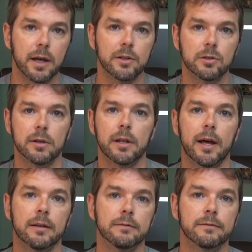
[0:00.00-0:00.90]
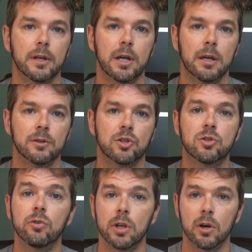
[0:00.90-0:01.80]
I do a lot of
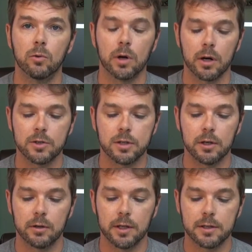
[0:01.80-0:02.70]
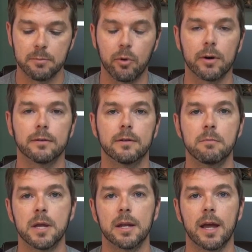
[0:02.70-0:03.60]
studio work, so it's important to
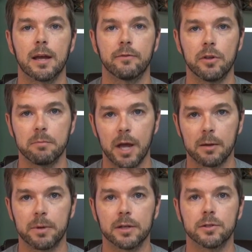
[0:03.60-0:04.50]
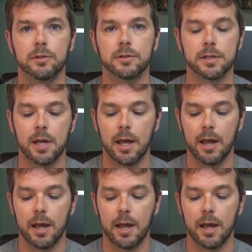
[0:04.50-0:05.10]
me to have all the megapixels,